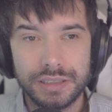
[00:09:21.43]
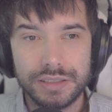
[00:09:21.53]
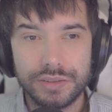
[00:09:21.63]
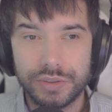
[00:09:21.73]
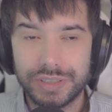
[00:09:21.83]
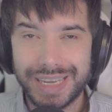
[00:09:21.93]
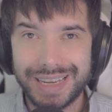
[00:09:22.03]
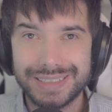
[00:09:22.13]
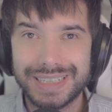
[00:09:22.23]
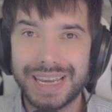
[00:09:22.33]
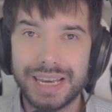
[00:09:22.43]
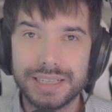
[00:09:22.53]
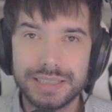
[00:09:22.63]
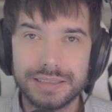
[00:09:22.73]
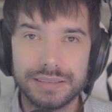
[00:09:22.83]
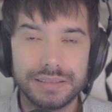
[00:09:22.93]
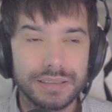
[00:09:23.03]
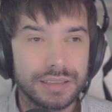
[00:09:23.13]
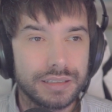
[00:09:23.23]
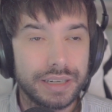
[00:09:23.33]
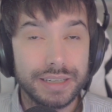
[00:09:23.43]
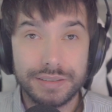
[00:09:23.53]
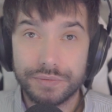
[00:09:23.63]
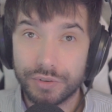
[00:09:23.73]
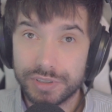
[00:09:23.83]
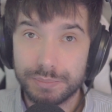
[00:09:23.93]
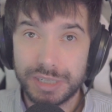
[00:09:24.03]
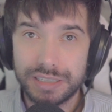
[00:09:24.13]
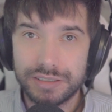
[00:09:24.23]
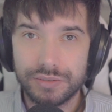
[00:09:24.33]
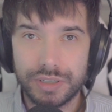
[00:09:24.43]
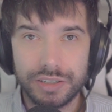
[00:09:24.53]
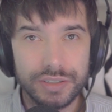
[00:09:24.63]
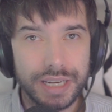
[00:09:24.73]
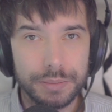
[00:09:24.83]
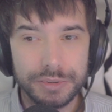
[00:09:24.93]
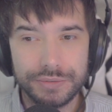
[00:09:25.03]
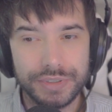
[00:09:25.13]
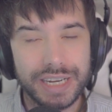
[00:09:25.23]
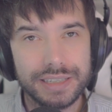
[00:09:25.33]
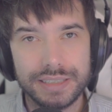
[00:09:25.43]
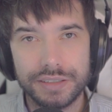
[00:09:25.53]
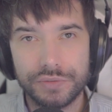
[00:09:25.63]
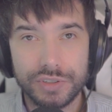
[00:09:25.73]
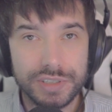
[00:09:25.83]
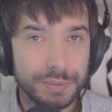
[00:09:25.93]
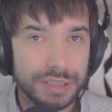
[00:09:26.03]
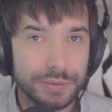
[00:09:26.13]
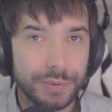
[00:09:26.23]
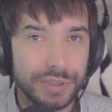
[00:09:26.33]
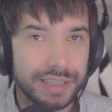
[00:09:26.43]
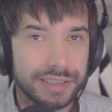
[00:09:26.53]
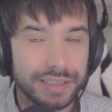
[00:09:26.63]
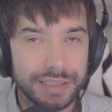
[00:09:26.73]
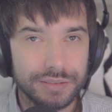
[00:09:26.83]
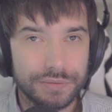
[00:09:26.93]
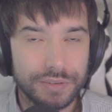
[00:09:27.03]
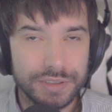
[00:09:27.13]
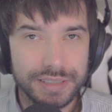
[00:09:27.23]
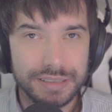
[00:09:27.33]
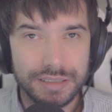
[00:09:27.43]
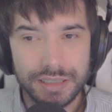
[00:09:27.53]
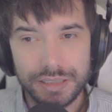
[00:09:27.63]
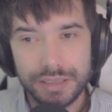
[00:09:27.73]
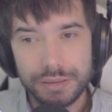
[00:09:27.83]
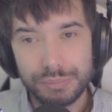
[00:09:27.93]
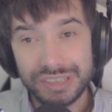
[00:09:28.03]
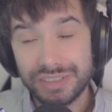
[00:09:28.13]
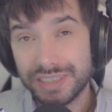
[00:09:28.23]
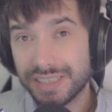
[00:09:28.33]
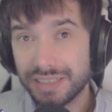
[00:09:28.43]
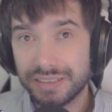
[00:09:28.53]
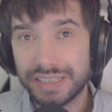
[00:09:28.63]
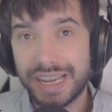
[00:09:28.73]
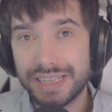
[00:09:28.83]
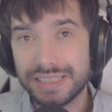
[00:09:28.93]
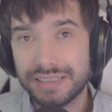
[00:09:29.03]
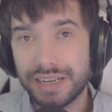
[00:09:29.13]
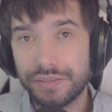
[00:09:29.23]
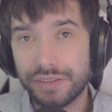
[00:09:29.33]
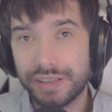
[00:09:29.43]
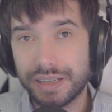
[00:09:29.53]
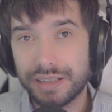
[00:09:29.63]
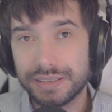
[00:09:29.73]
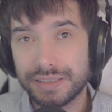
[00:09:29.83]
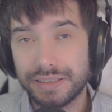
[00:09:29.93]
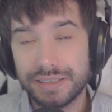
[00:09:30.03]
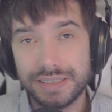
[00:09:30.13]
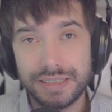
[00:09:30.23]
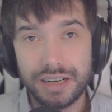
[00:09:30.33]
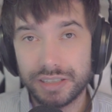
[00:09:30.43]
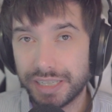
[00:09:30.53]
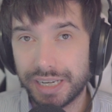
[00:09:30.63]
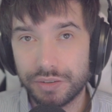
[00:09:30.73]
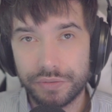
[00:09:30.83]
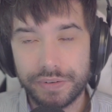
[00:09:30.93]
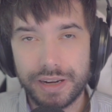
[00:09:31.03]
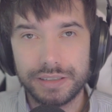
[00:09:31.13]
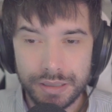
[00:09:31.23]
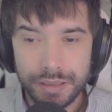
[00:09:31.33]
So you can't cast as a frost mage. You are not able to cast any frost spells when you're getting kicked on frost, but you can still cast everything else that is arcane or fire.